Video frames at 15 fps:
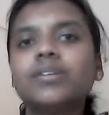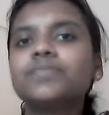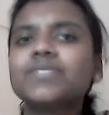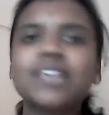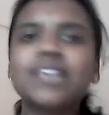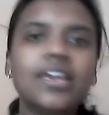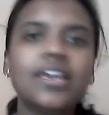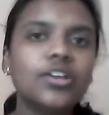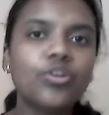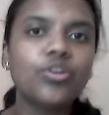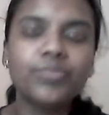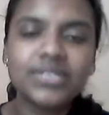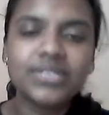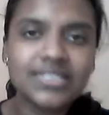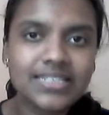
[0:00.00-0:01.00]
say your
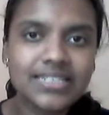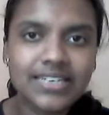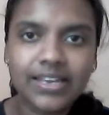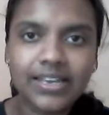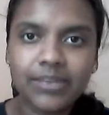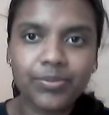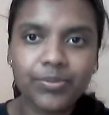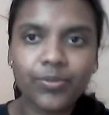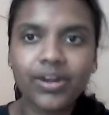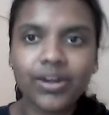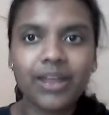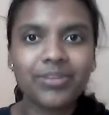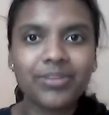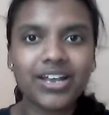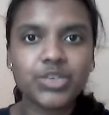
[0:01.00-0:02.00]
business degree
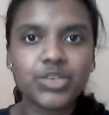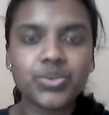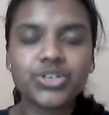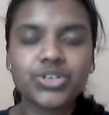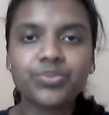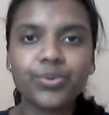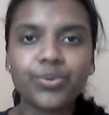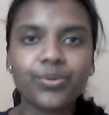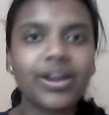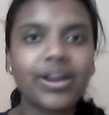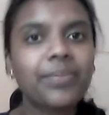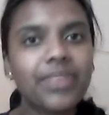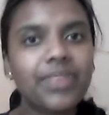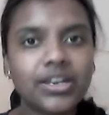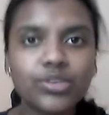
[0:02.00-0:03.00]
program, graduation
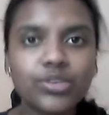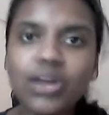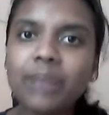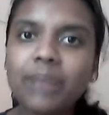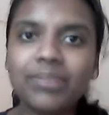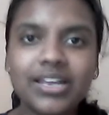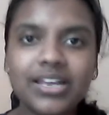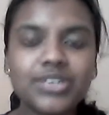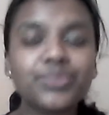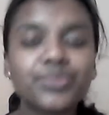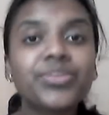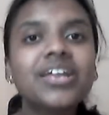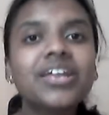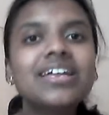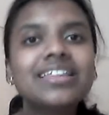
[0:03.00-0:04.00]
program that you apply to.
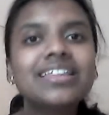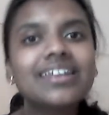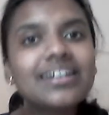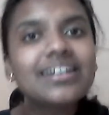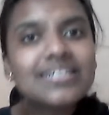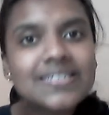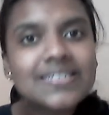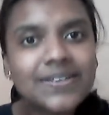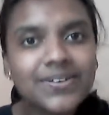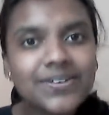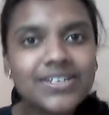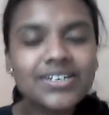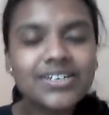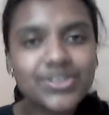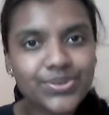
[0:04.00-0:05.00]
There are
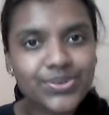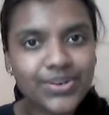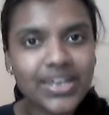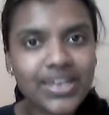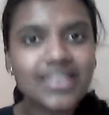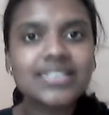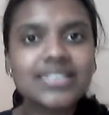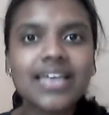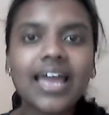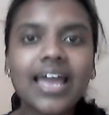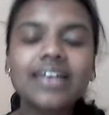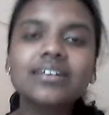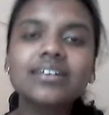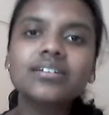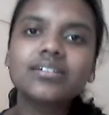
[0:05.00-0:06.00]
certain traits
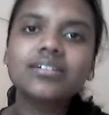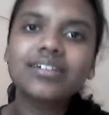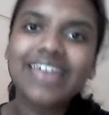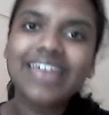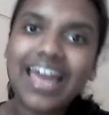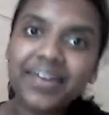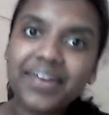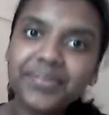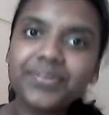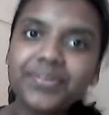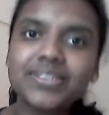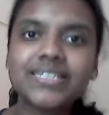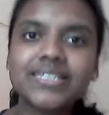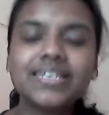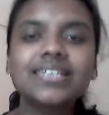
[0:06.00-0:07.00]
and
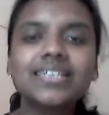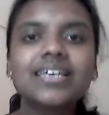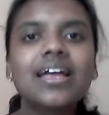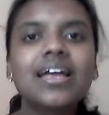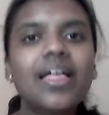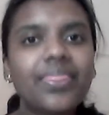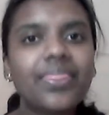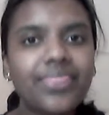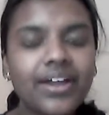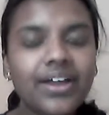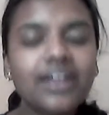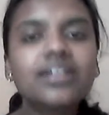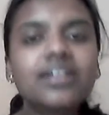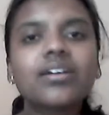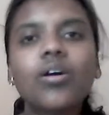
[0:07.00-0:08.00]
characteristics
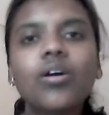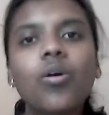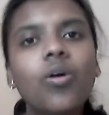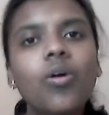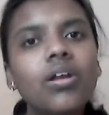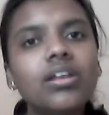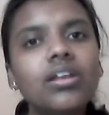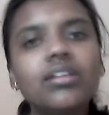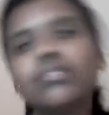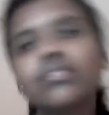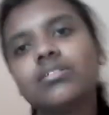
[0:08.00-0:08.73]
that all